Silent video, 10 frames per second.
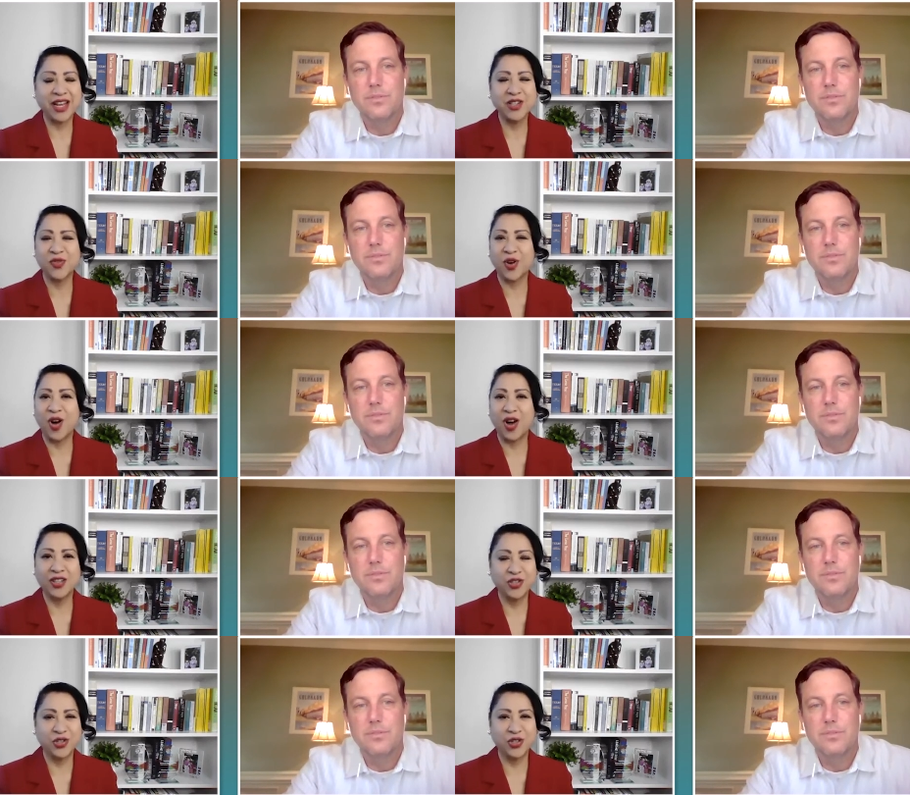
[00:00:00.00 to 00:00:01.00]
Speaker 1: thanks for all
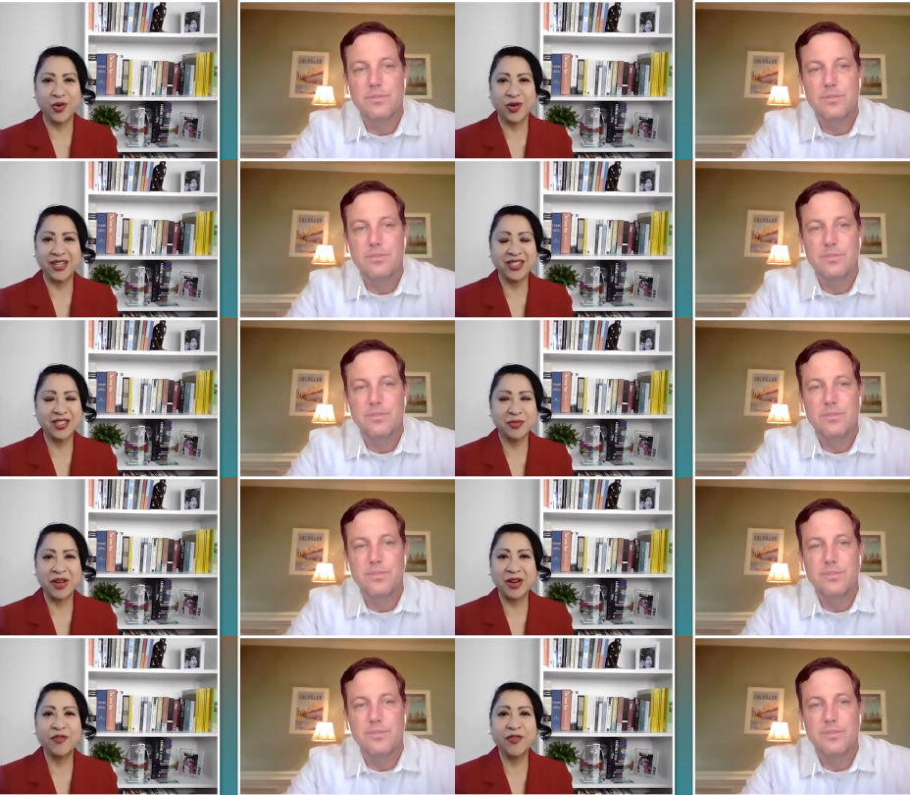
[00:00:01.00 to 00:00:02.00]
that you're doing. This has
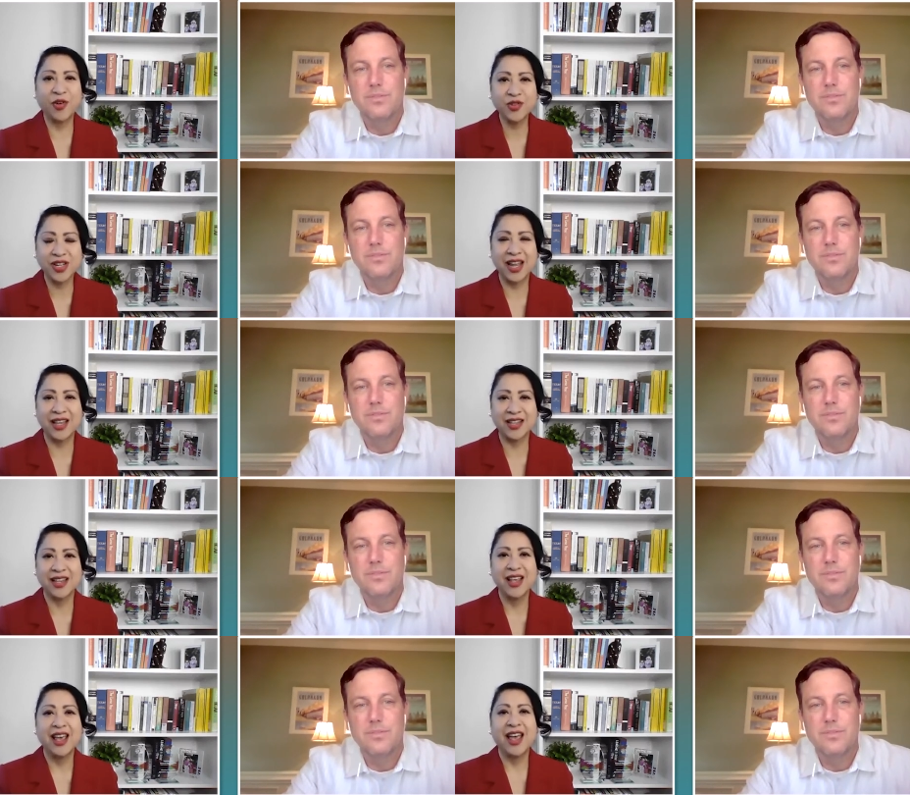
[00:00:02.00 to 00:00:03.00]
been a first-class
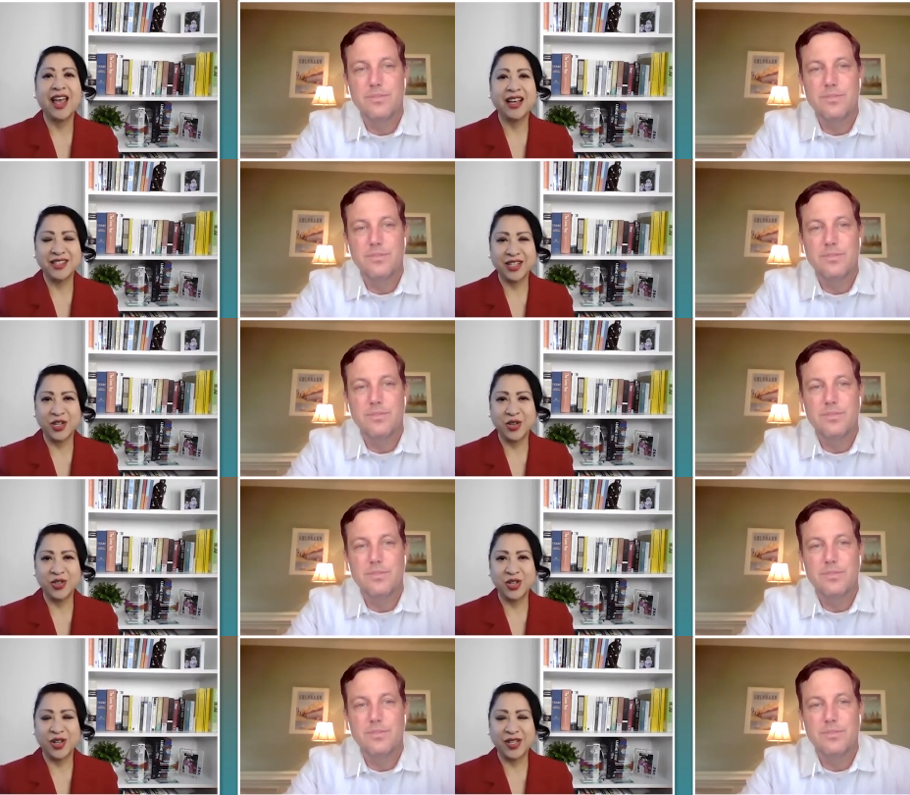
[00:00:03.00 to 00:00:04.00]

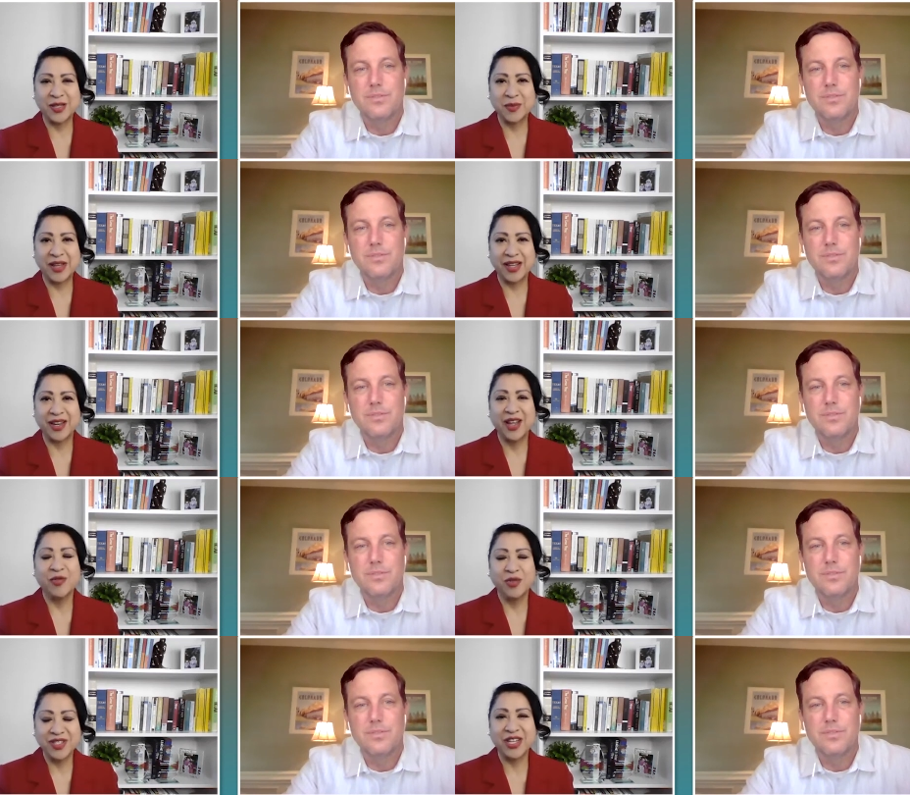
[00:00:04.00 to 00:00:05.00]
execution on this bid.
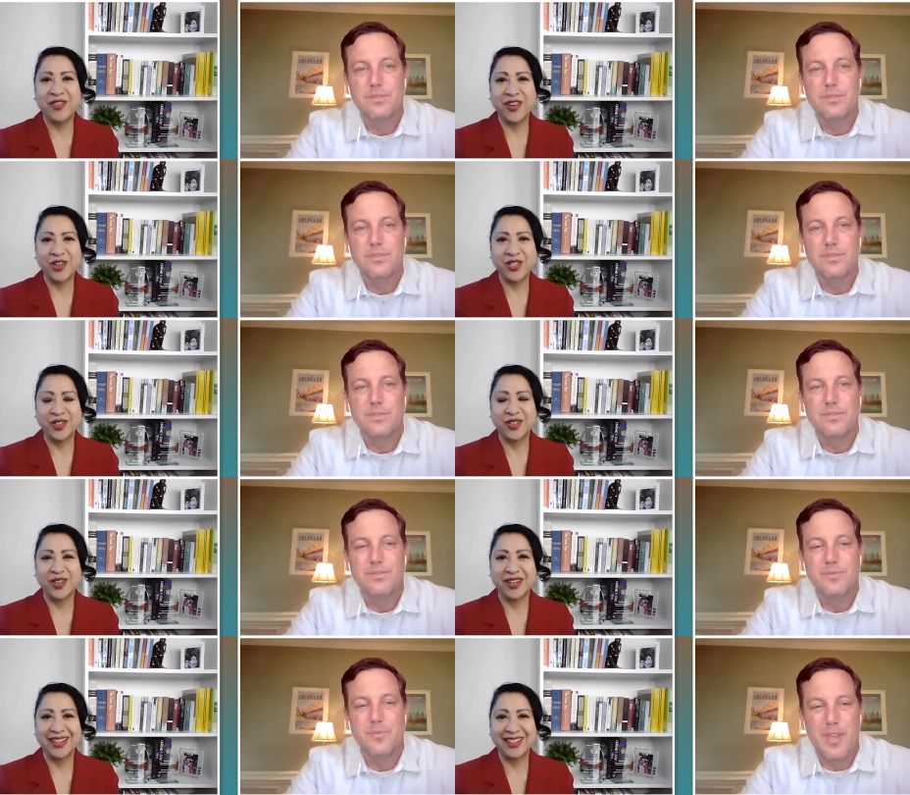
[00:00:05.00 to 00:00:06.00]
We'll see you very soon.
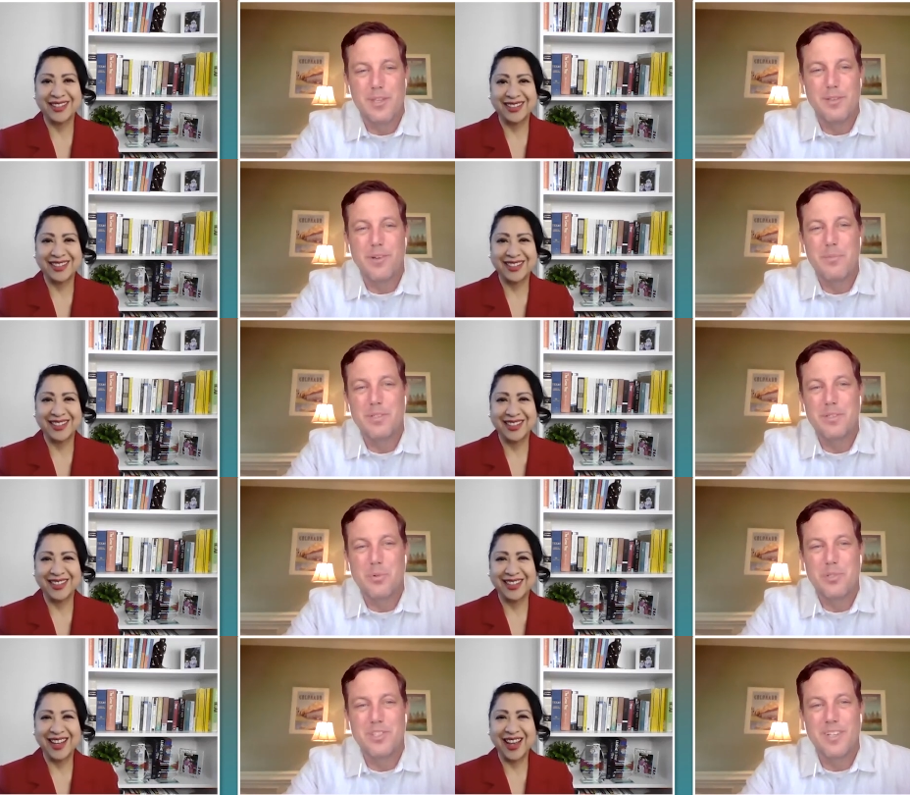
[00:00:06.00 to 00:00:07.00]
Speaker 2: Thank you very much.
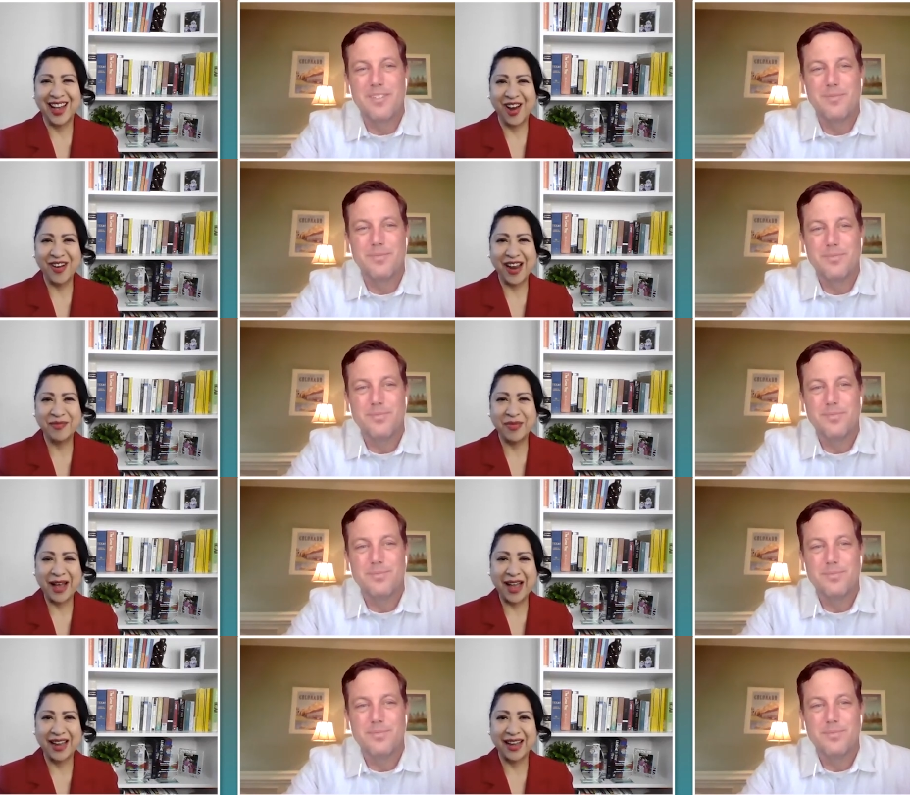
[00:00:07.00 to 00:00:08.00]
Appreciate it.
Speaker 1: All right.
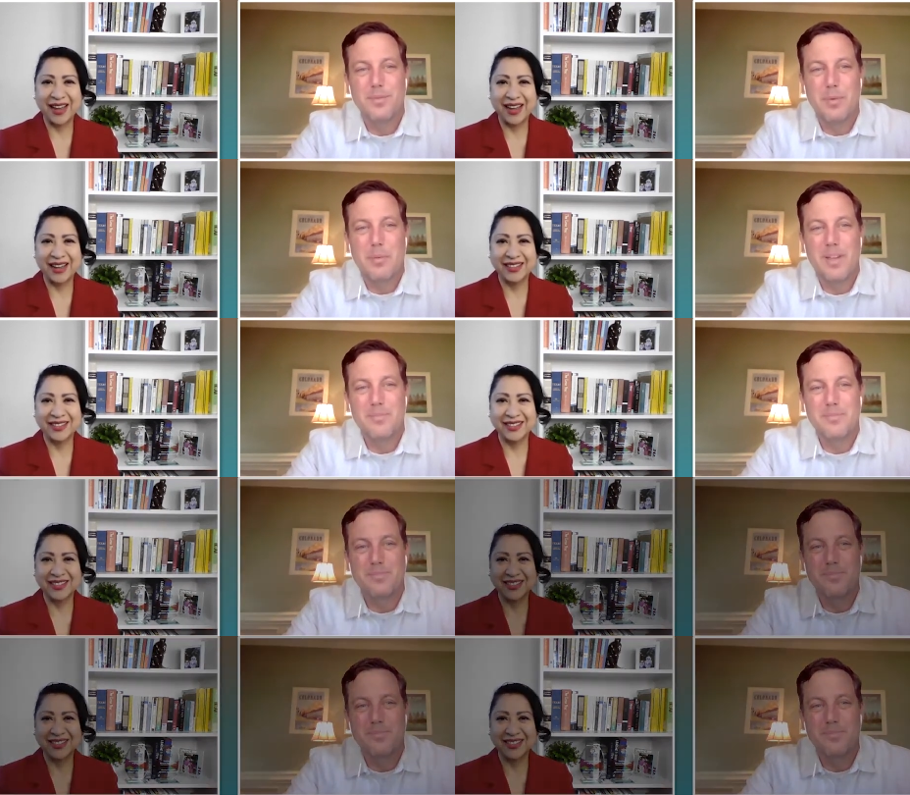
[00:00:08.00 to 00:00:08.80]
Bye-bye.
Speaker 2: Bye-bye.